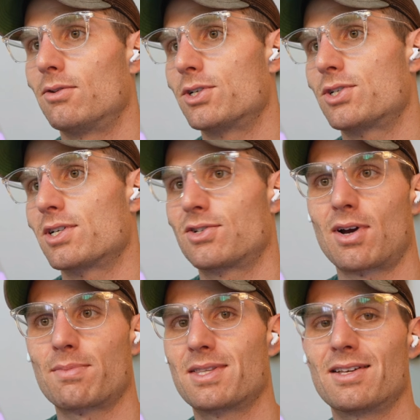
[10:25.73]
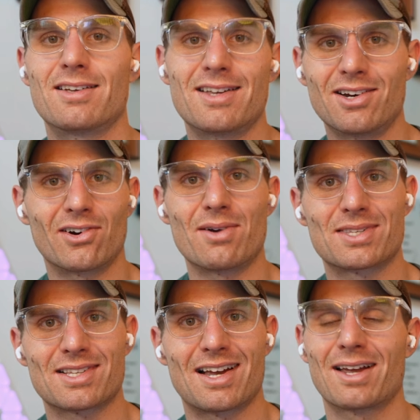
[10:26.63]
which just drops the integrate
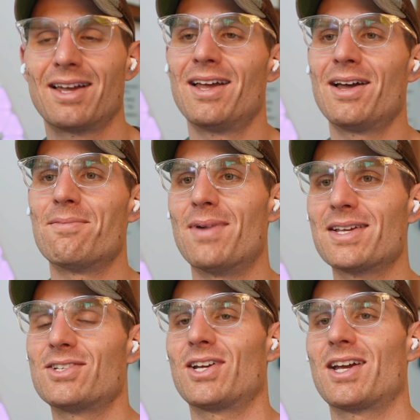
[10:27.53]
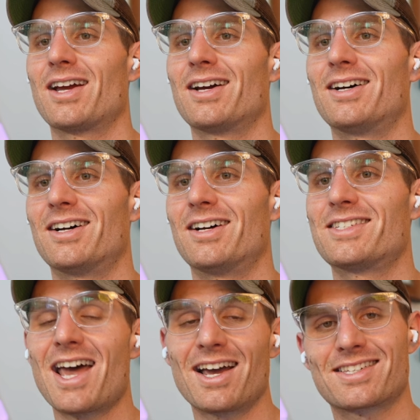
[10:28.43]
with Slack messaging
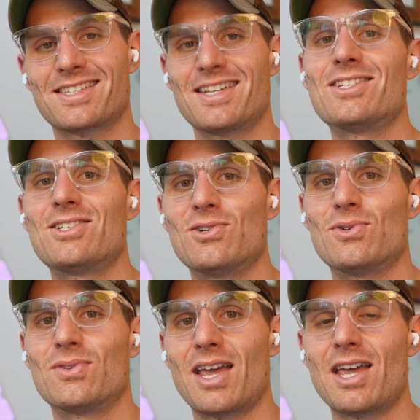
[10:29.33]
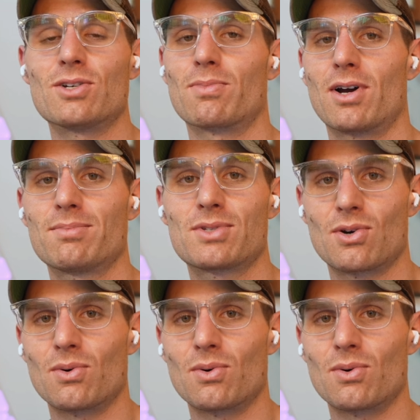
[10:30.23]
uh, text into the agent prompt.